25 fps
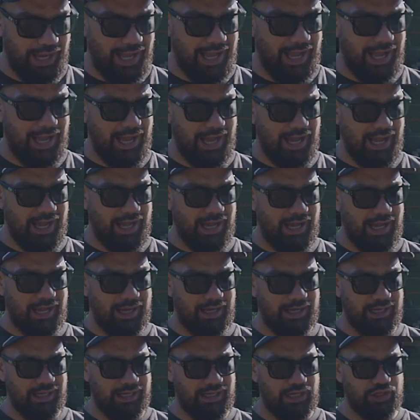
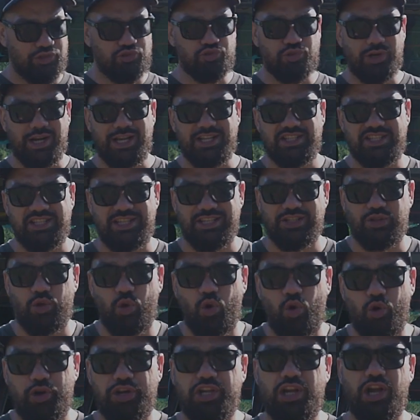address is
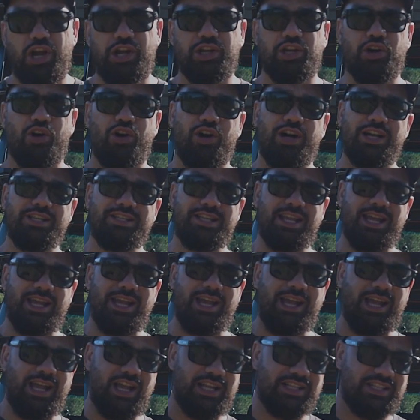audio, guys.
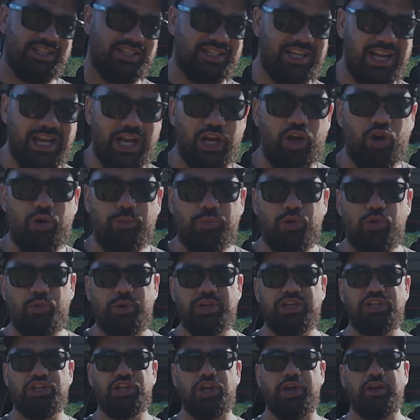It's terrible
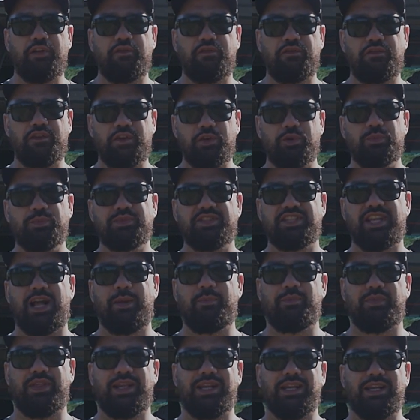when you go to film
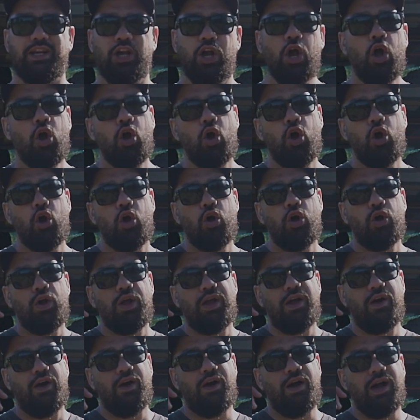something,
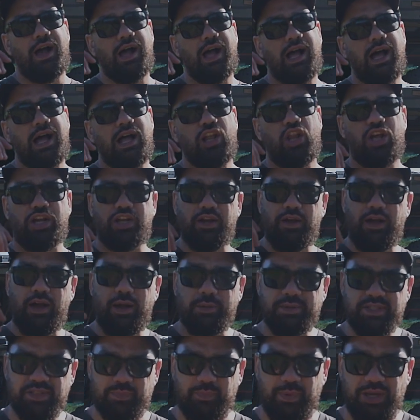like
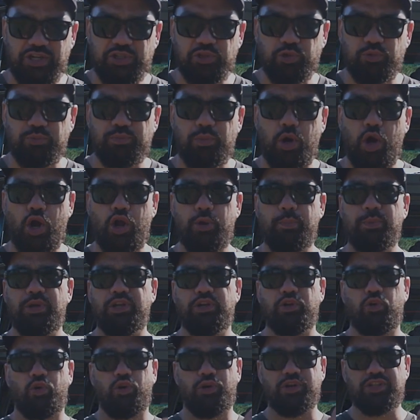a special
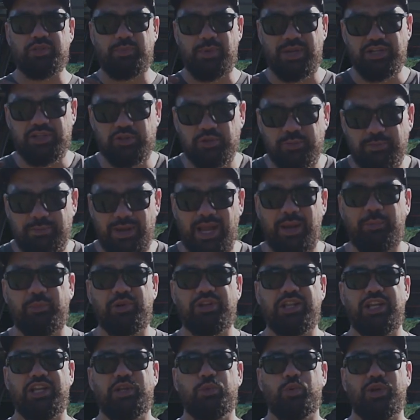moment or a special
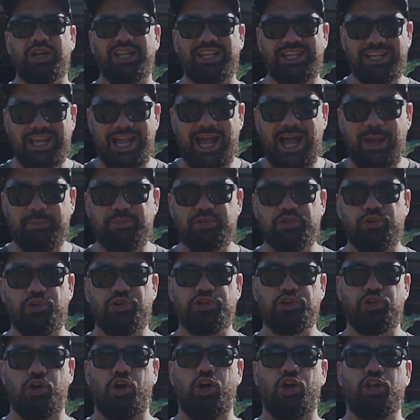memory that you want to capture
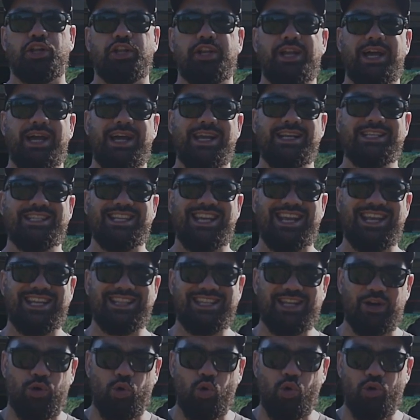on your holidays,
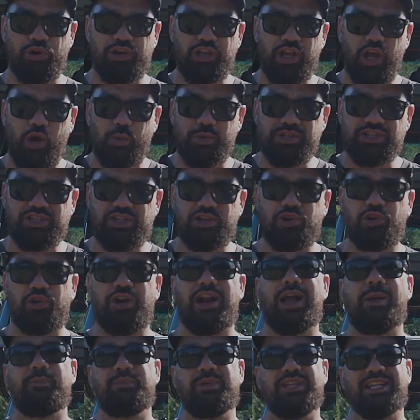and the audio is
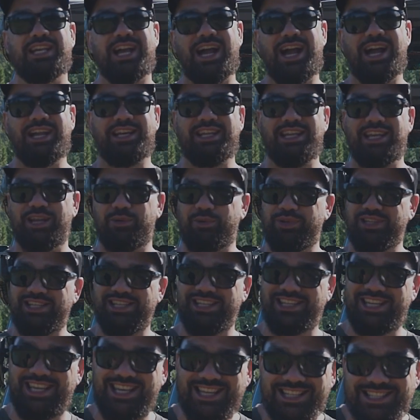crap. You can't hear what your
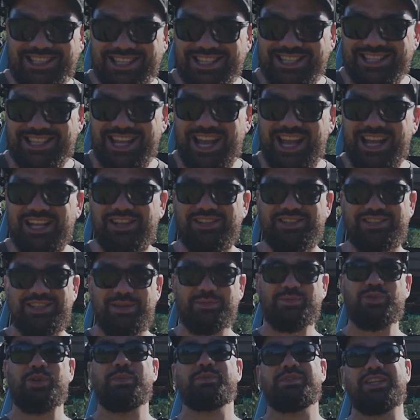kids are saying, because
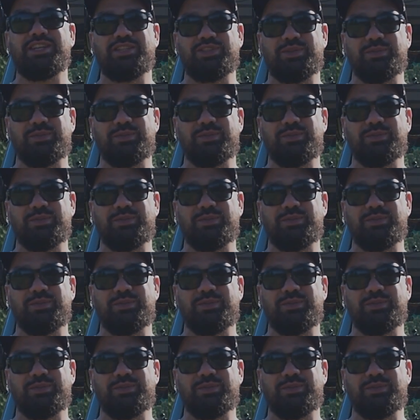sometimes